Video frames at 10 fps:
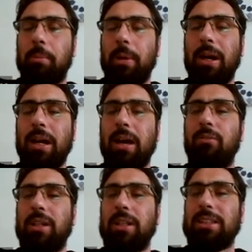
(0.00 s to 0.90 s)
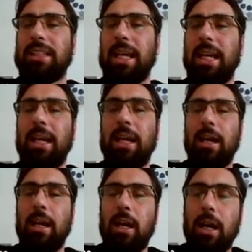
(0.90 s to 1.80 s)
paragraph, we can say
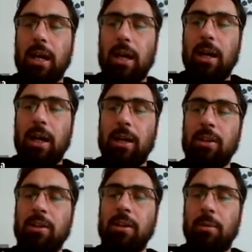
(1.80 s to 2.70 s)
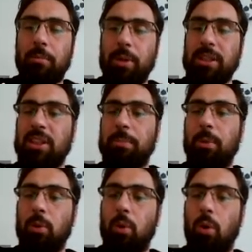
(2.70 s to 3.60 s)
another
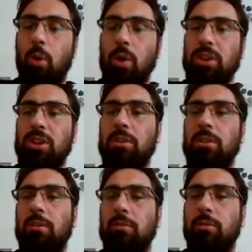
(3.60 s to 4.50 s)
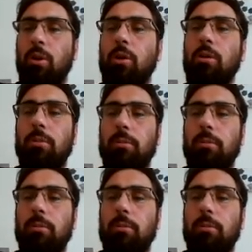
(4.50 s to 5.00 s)
principal cause for